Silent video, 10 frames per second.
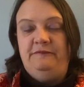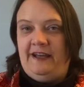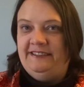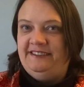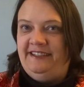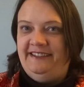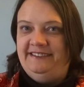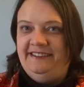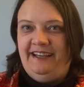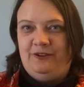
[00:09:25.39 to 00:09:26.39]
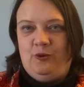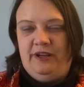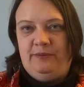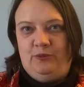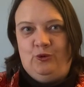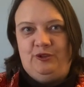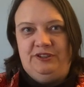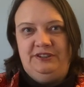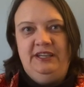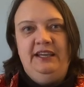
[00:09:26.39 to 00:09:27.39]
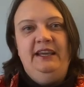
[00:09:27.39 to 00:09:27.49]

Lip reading: fascinating and quite important.